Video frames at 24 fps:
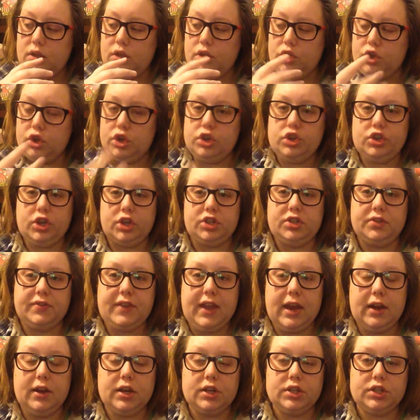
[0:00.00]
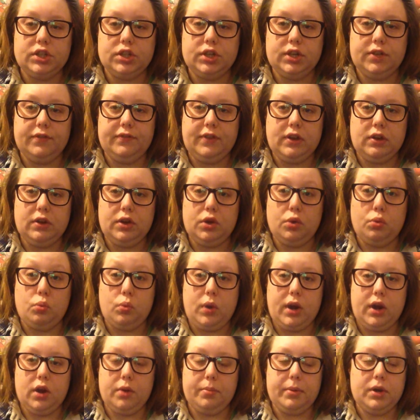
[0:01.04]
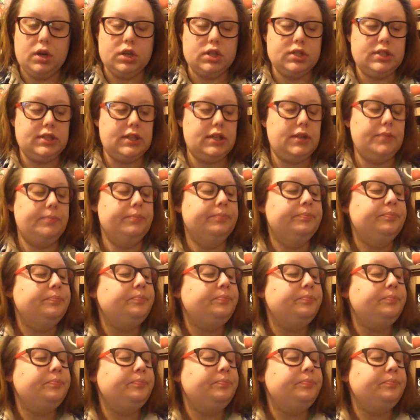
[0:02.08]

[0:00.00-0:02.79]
good judge of character and a very aware person.